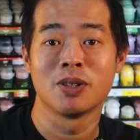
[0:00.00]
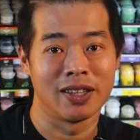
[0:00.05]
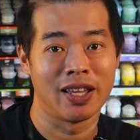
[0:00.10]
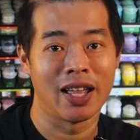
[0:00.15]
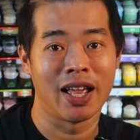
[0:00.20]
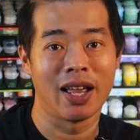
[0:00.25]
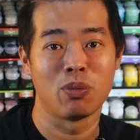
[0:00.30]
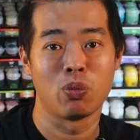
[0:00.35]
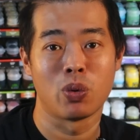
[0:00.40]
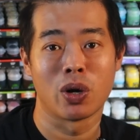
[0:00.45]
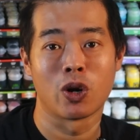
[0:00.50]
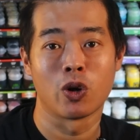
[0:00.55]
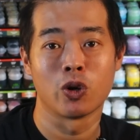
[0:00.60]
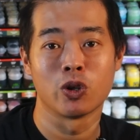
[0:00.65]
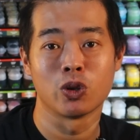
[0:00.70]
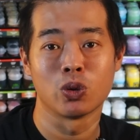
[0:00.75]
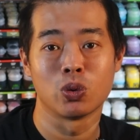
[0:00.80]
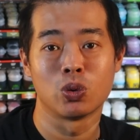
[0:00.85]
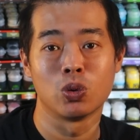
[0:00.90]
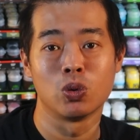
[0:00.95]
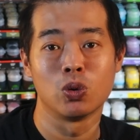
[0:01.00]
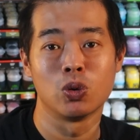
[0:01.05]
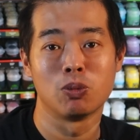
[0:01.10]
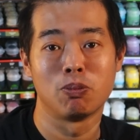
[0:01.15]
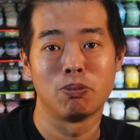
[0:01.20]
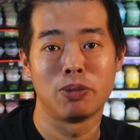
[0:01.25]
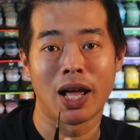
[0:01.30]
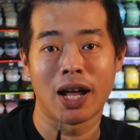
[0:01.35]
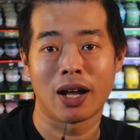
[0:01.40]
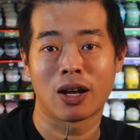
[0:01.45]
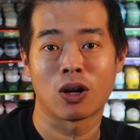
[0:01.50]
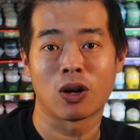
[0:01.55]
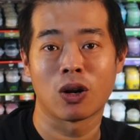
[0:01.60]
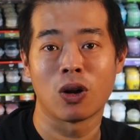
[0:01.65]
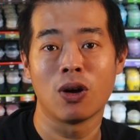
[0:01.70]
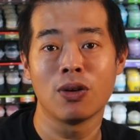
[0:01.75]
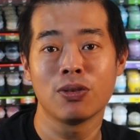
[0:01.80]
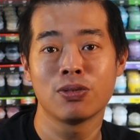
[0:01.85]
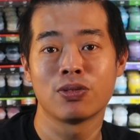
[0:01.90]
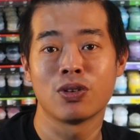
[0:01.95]
Then we're going to do black
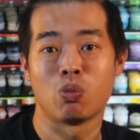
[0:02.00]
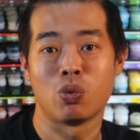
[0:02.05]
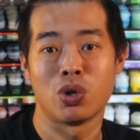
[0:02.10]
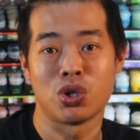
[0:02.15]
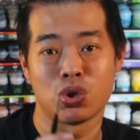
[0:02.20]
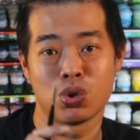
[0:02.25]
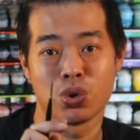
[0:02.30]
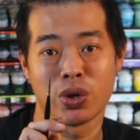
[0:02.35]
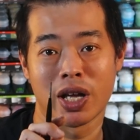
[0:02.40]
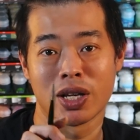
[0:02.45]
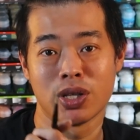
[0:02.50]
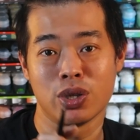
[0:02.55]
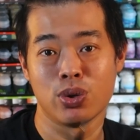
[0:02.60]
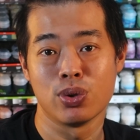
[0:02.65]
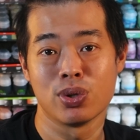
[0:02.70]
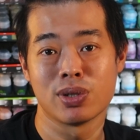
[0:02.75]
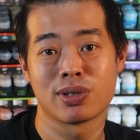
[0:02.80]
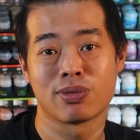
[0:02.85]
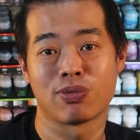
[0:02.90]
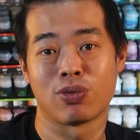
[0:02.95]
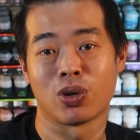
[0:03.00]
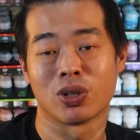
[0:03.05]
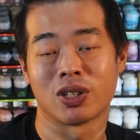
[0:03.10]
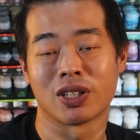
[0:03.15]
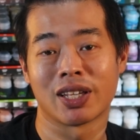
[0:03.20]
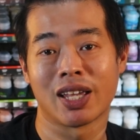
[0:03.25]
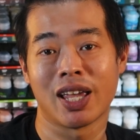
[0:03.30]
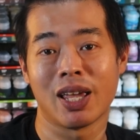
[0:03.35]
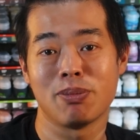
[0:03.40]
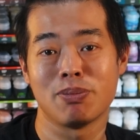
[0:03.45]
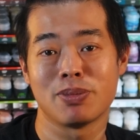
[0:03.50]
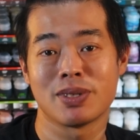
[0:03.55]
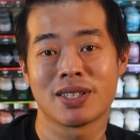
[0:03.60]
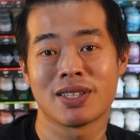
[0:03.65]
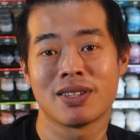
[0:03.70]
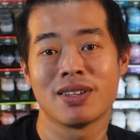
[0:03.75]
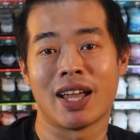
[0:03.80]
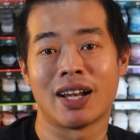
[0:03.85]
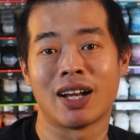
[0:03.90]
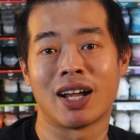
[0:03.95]
cloth, which you can use for the
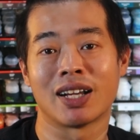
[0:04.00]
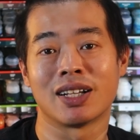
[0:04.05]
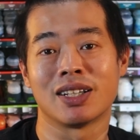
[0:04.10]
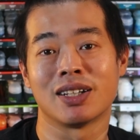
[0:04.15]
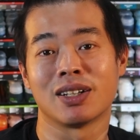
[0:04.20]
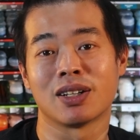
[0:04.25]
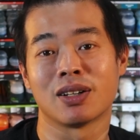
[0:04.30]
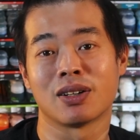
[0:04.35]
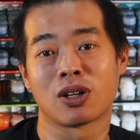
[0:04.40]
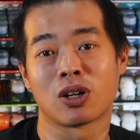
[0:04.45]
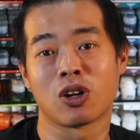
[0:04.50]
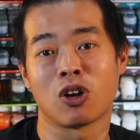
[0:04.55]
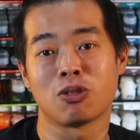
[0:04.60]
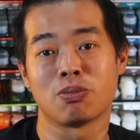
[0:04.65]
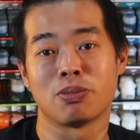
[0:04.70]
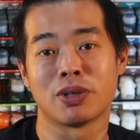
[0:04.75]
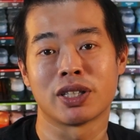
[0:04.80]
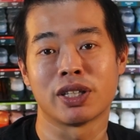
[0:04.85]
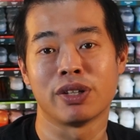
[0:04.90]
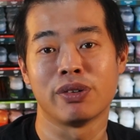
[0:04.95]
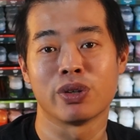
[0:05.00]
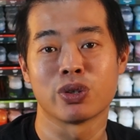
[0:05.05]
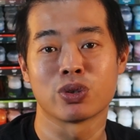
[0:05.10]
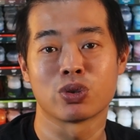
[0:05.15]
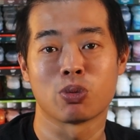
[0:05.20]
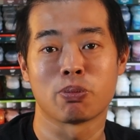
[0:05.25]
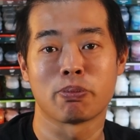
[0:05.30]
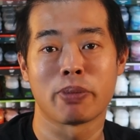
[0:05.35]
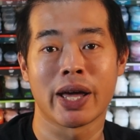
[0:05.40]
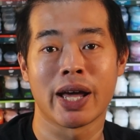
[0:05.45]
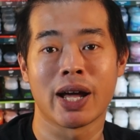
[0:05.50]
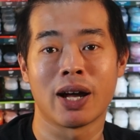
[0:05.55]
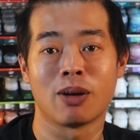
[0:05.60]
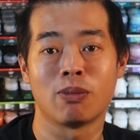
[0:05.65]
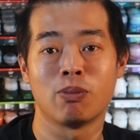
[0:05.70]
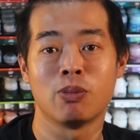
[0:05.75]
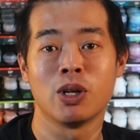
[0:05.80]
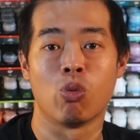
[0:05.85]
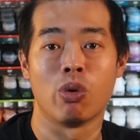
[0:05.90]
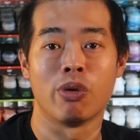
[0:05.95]
capes and other cloth materials to pair up
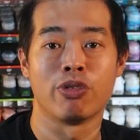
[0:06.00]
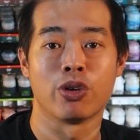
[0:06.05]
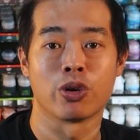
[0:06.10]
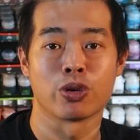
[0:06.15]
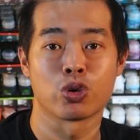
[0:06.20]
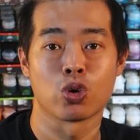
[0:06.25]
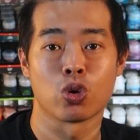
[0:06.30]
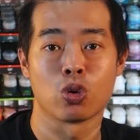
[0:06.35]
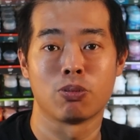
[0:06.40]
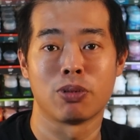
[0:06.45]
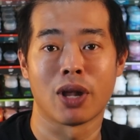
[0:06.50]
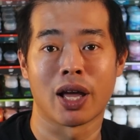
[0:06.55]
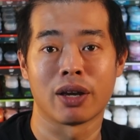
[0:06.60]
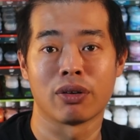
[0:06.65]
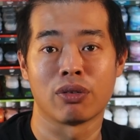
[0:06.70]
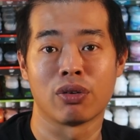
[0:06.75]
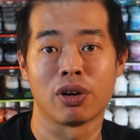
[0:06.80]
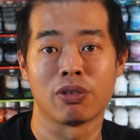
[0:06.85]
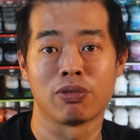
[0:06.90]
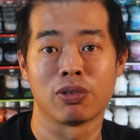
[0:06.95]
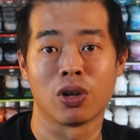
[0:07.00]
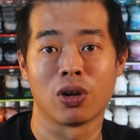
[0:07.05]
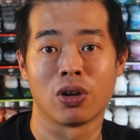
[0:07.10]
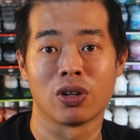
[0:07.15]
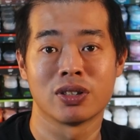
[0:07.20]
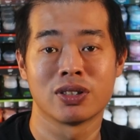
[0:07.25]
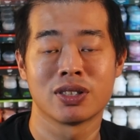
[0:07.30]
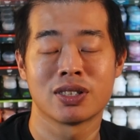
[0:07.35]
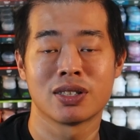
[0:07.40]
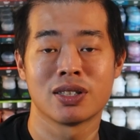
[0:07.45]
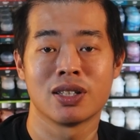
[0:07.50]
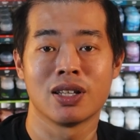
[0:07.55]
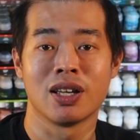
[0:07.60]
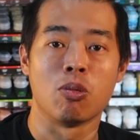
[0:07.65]
with your Grave Gravelords.